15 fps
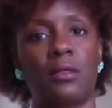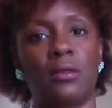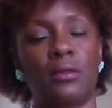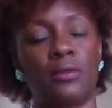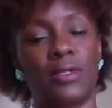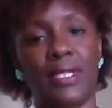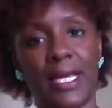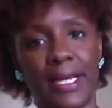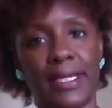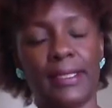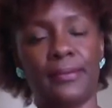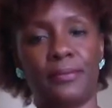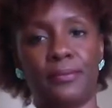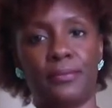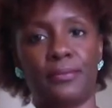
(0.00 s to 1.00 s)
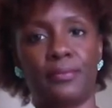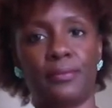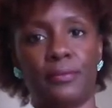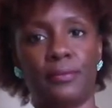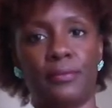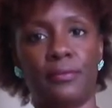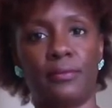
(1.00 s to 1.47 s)
well, damn,
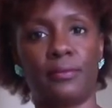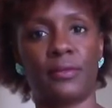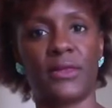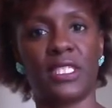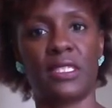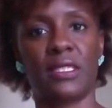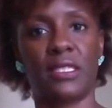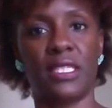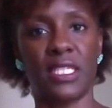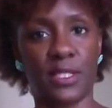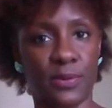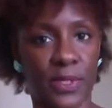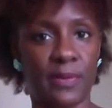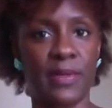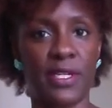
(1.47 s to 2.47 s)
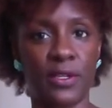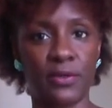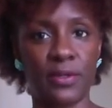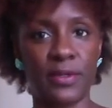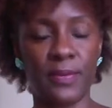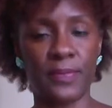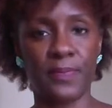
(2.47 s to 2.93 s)
this what he been
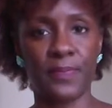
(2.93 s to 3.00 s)
doing?